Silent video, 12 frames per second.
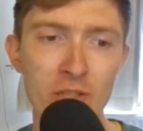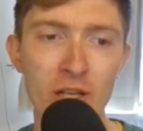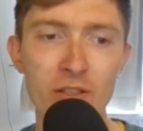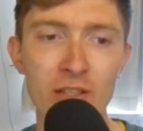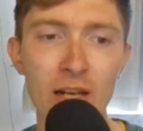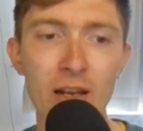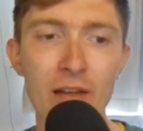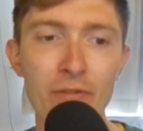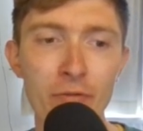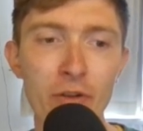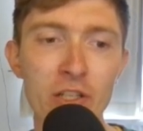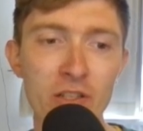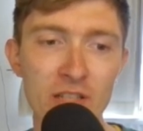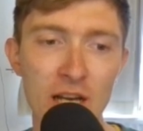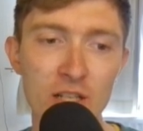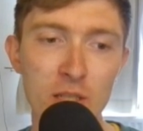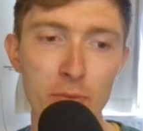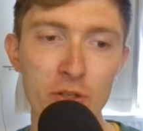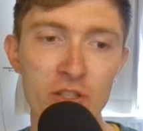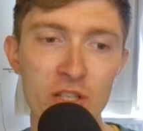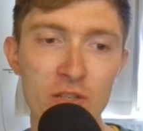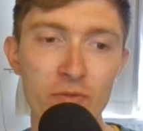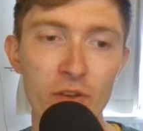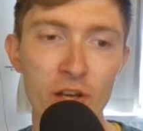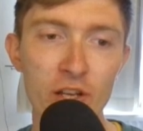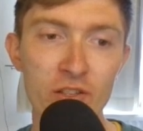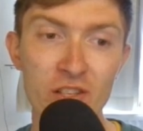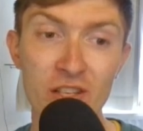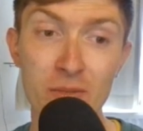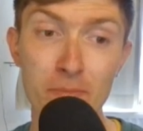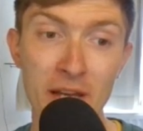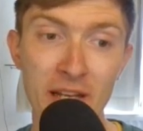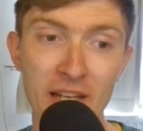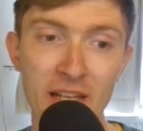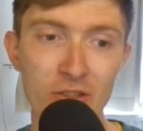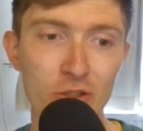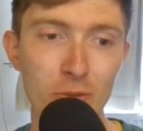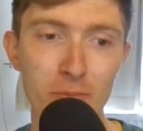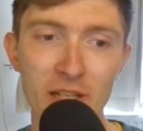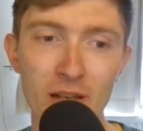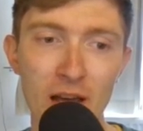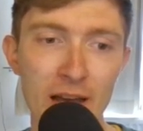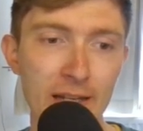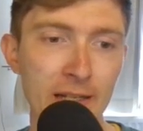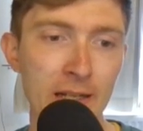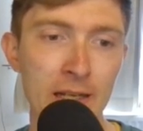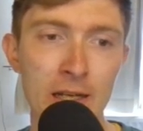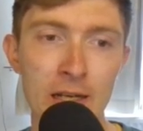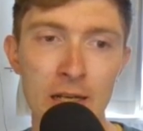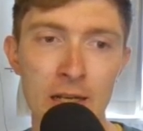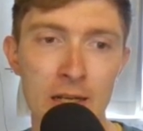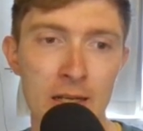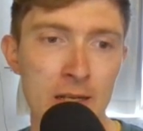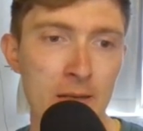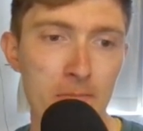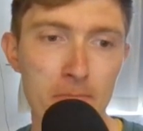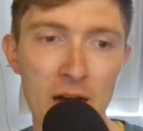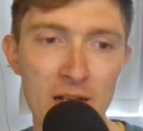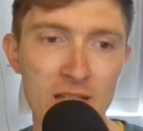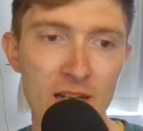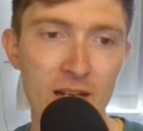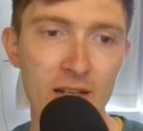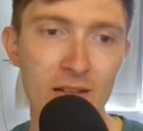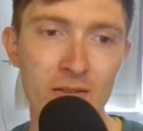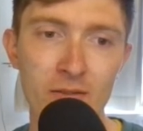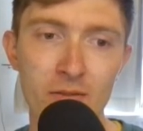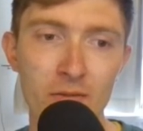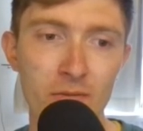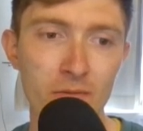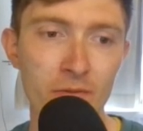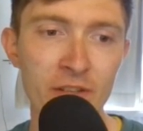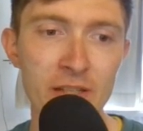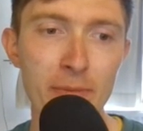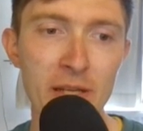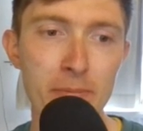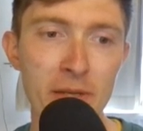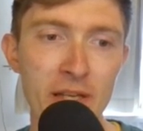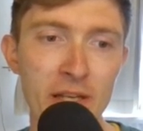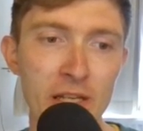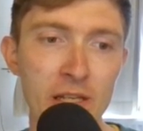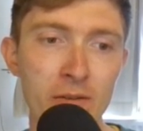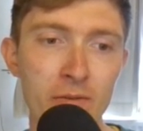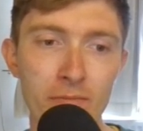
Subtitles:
So it's kind of like the versatile sprinters versus picking somebody like Martin, VPP,